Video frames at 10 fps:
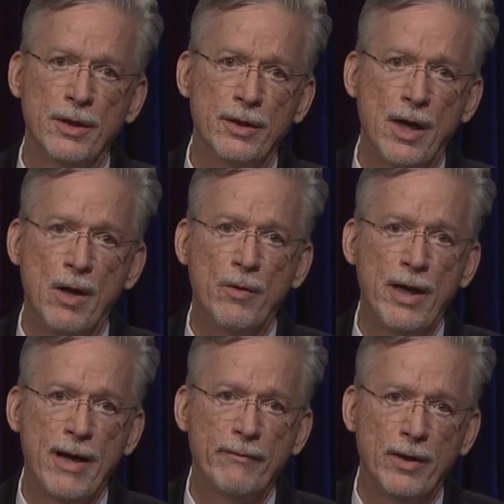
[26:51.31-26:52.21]
now we
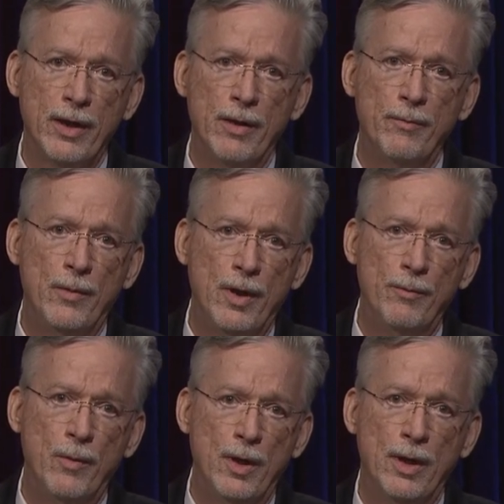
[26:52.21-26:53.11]
have a, a, um, a,
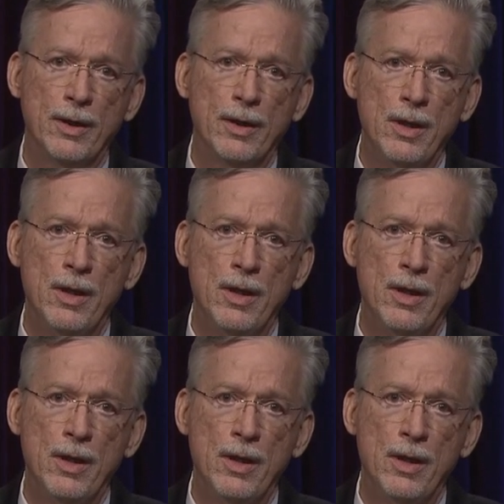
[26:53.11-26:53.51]
um, uh,